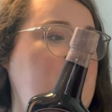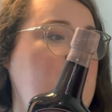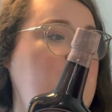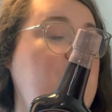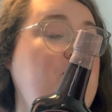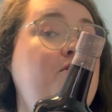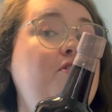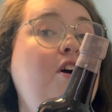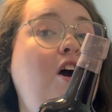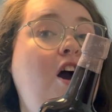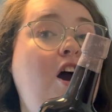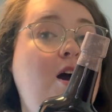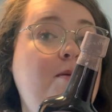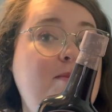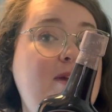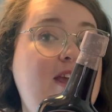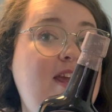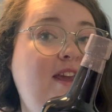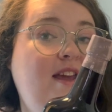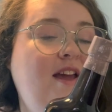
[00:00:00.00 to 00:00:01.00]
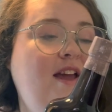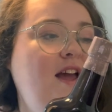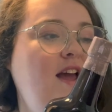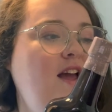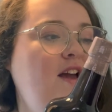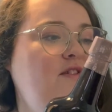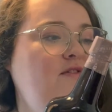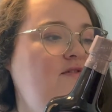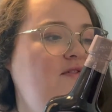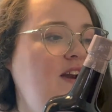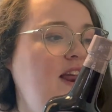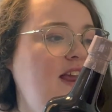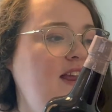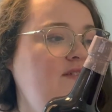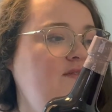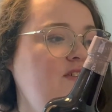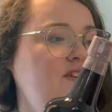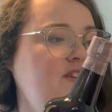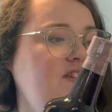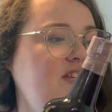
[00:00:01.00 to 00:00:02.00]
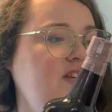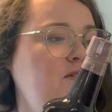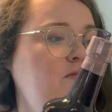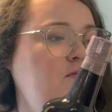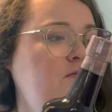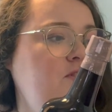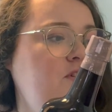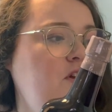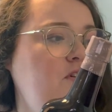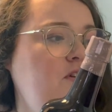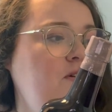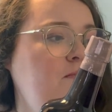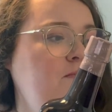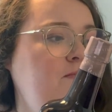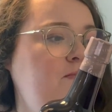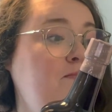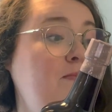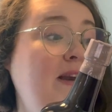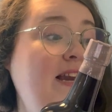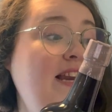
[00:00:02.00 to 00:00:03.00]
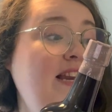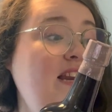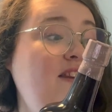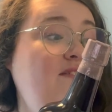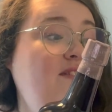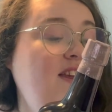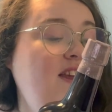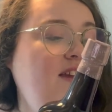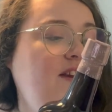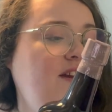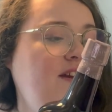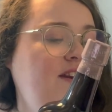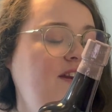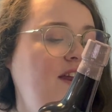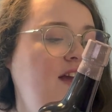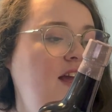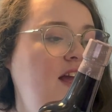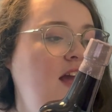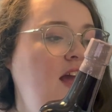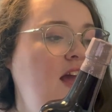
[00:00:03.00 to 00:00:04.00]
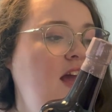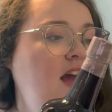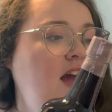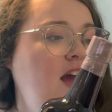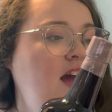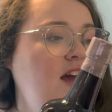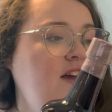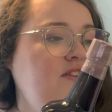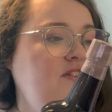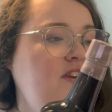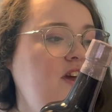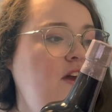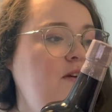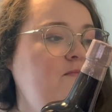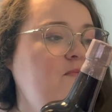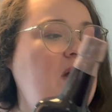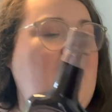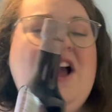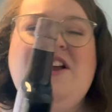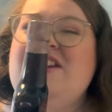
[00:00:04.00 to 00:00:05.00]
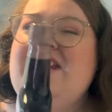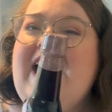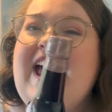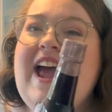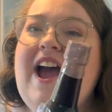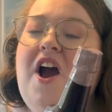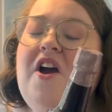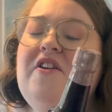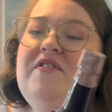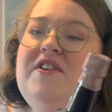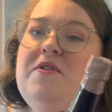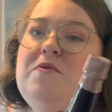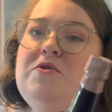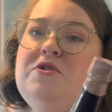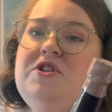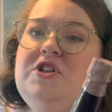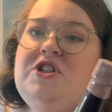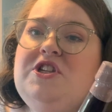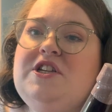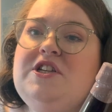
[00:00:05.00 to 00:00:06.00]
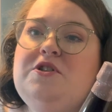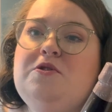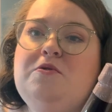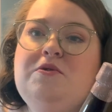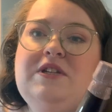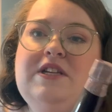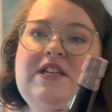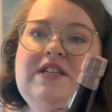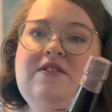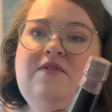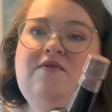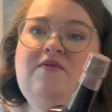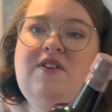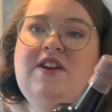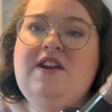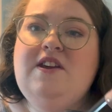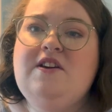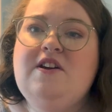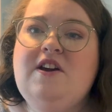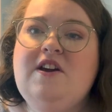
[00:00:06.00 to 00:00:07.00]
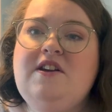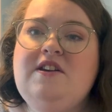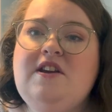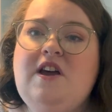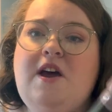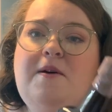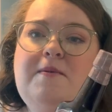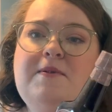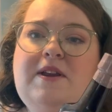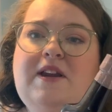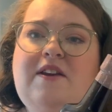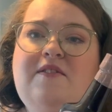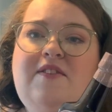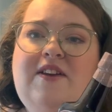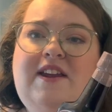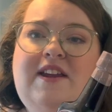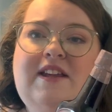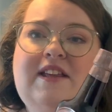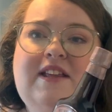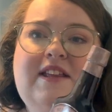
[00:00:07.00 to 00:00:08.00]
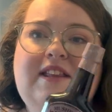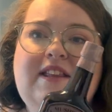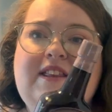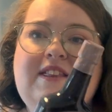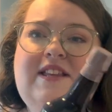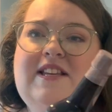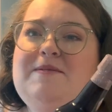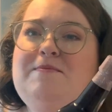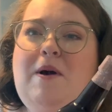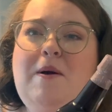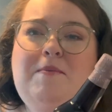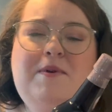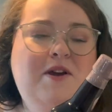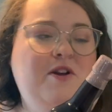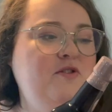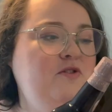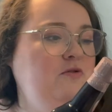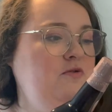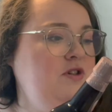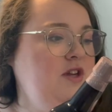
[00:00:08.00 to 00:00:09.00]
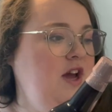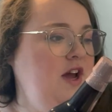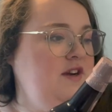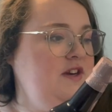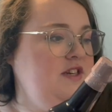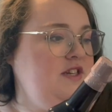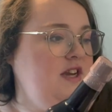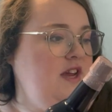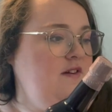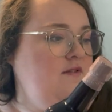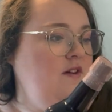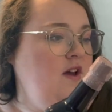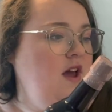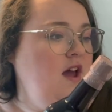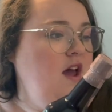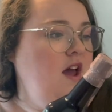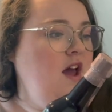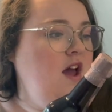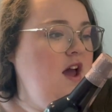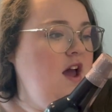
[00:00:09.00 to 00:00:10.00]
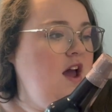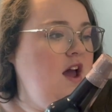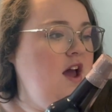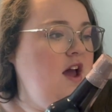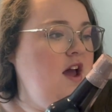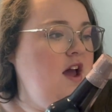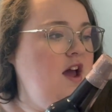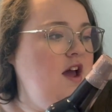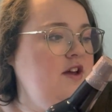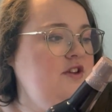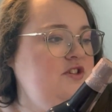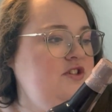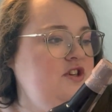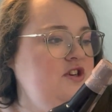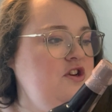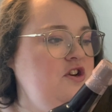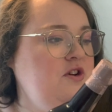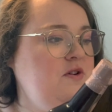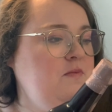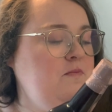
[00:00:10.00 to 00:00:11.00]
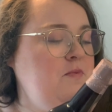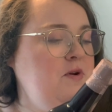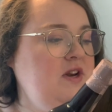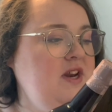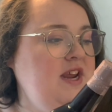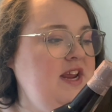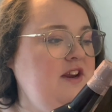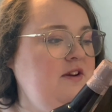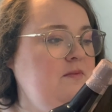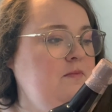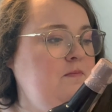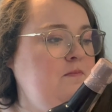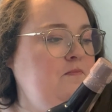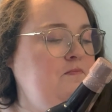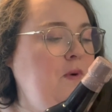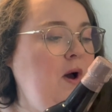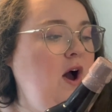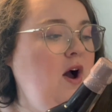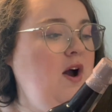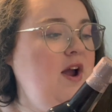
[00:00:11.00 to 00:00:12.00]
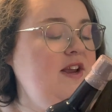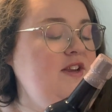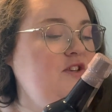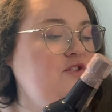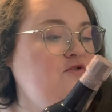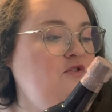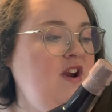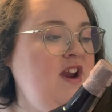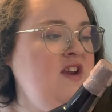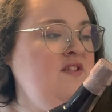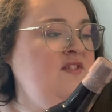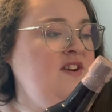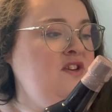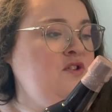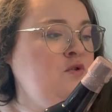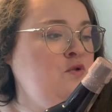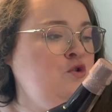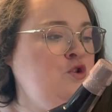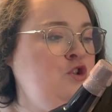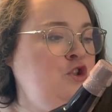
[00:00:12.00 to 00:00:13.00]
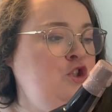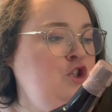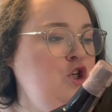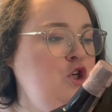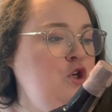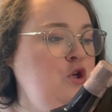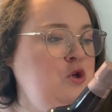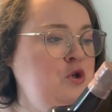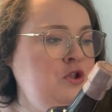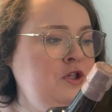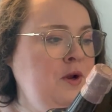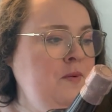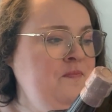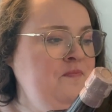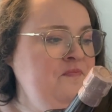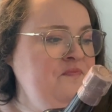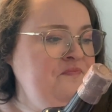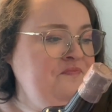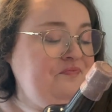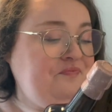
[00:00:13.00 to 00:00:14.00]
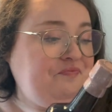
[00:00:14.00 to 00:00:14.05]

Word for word: umami flavours. It's also completely vegan. Uh, so uh, yeah, I think Worcestershire sauce isn't vegan, um, and I think this might be a good alternative. Uh, so you can put it in pies, gravies, or stews,